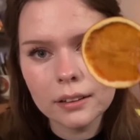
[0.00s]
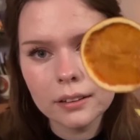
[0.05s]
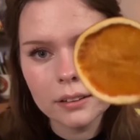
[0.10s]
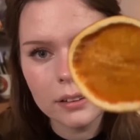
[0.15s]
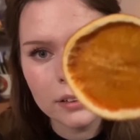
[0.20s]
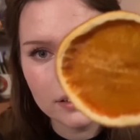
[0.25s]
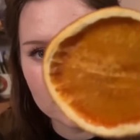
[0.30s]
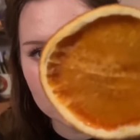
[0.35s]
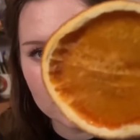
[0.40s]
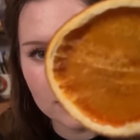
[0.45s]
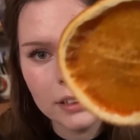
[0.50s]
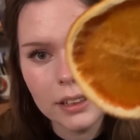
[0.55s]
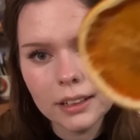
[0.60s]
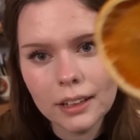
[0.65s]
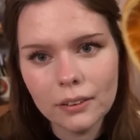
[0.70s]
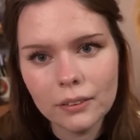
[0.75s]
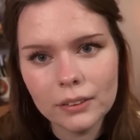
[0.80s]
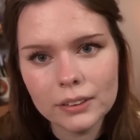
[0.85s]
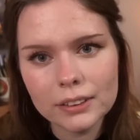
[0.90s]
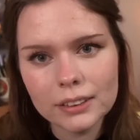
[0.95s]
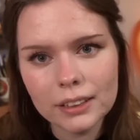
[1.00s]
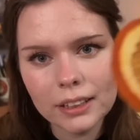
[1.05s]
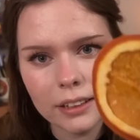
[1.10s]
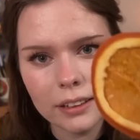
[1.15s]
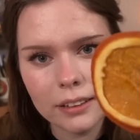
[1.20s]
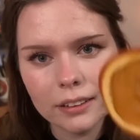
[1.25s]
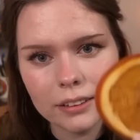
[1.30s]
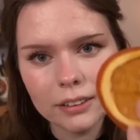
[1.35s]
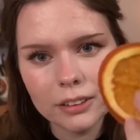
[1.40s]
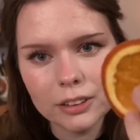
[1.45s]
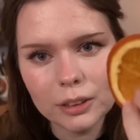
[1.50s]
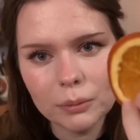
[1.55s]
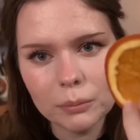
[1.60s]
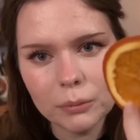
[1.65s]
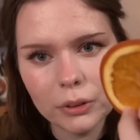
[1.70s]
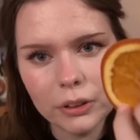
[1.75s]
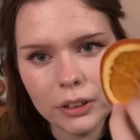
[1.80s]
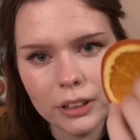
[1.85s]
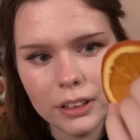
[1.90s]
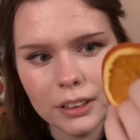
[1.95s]
Do you see how it's like
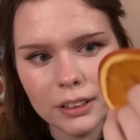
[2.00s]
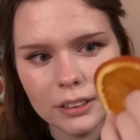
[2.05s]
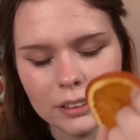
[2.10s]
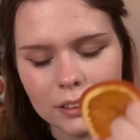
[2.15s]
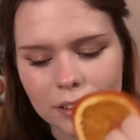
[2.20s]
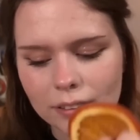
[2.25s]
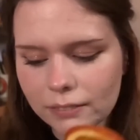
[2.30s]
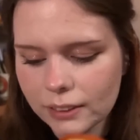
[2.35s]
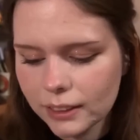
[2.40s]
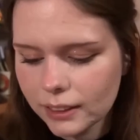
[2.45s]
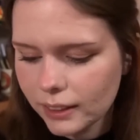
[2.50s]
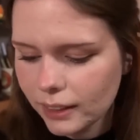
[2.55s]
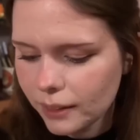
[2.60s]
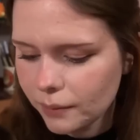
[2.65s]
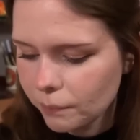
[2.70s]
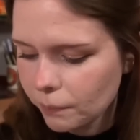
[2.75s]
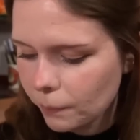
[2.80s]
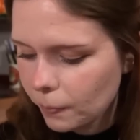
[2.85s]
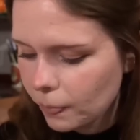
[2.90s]
shimmery and stuff like that?